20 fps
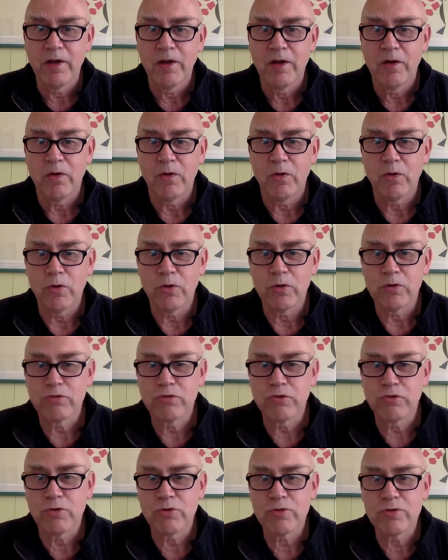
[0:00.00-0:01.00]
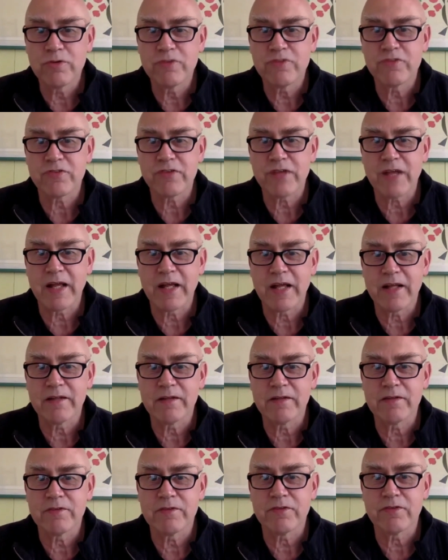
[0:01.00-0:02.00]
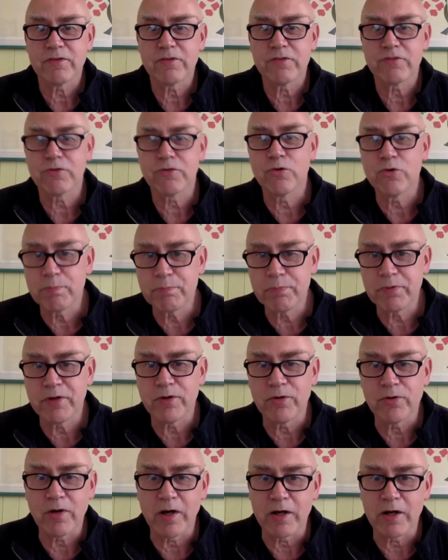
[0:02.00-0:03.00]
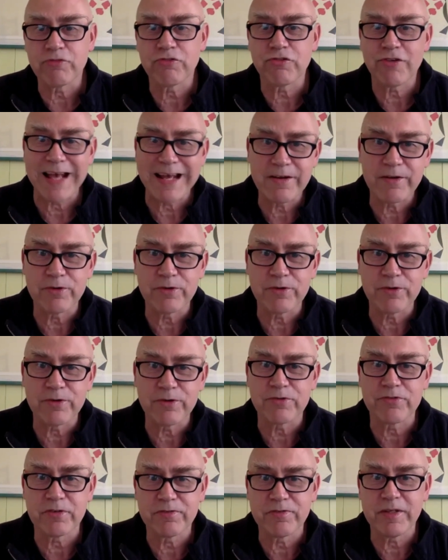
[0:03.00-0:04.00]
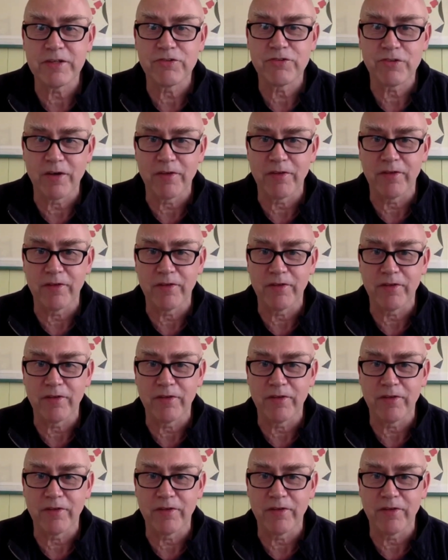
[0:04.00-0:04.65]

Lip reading: or Taurus and Scorpio are shadows of each other.